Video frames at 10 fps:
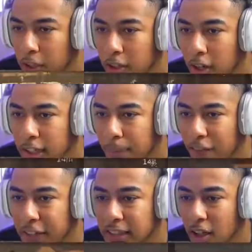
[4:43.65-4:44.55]
gonna call in
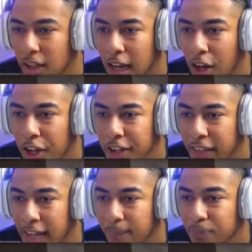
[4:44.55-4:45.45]
my VTOL. I
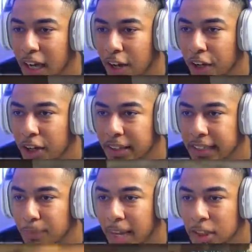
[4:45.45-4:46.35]
earned that. I earned
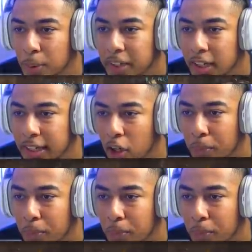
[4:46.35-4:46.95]
this, man. It's probably gonna kill